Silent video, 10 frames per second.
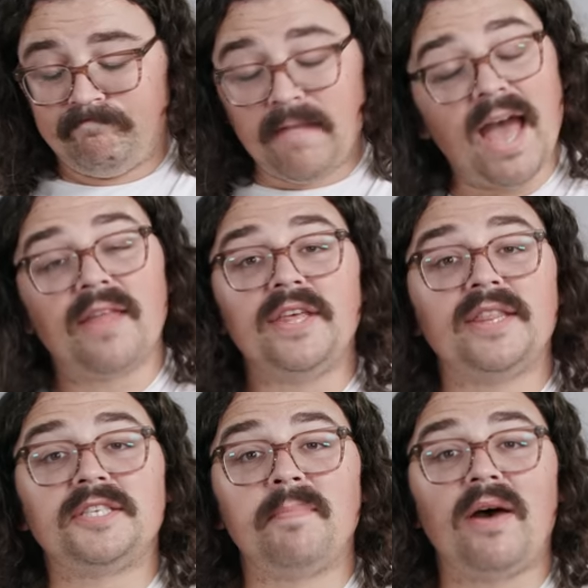yeah, I think
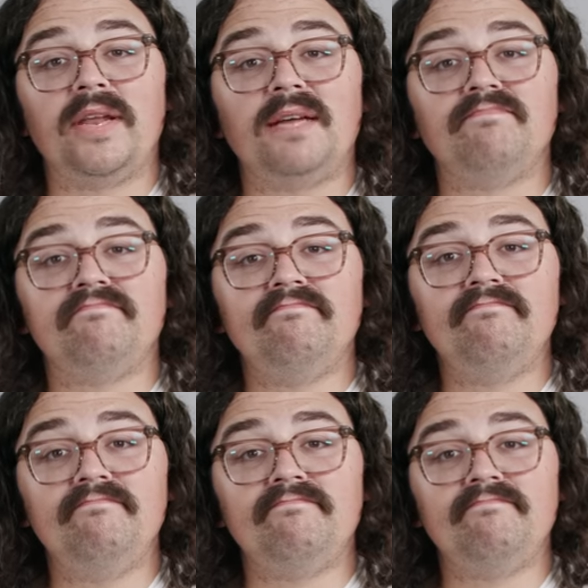that's about it.
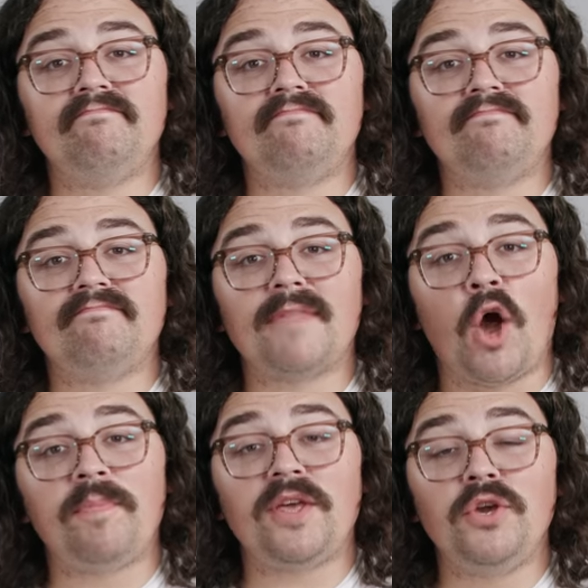I
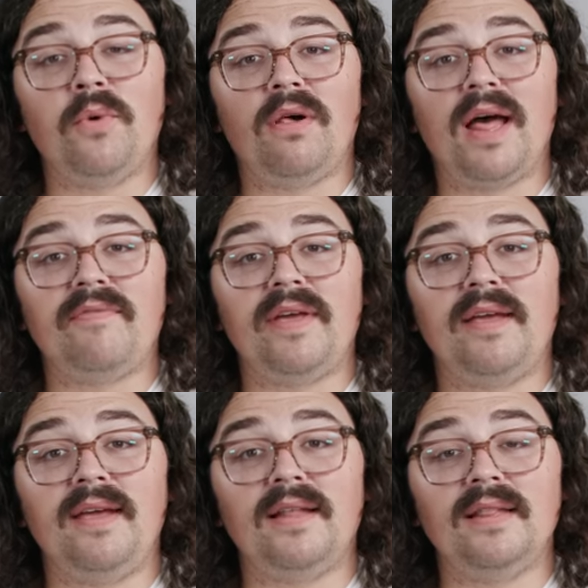hope that you all have
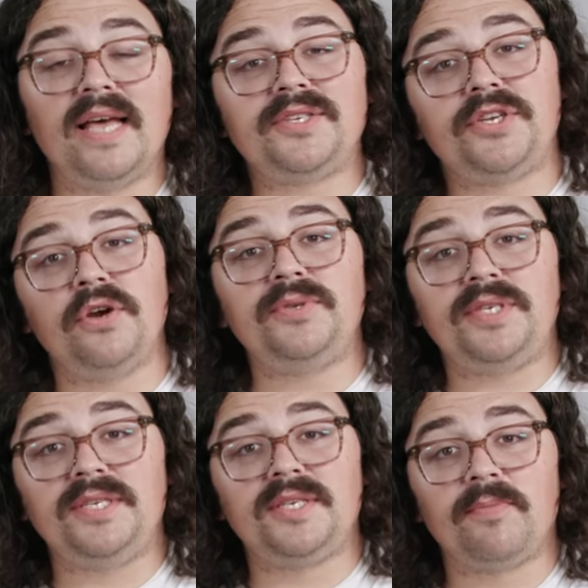a less
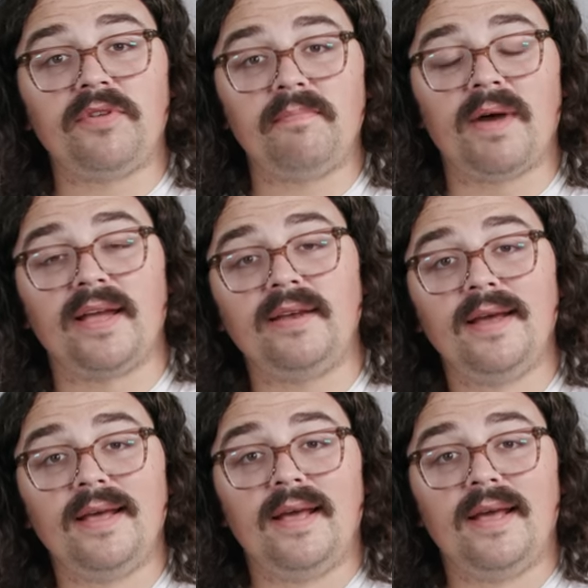toasty summer than mine.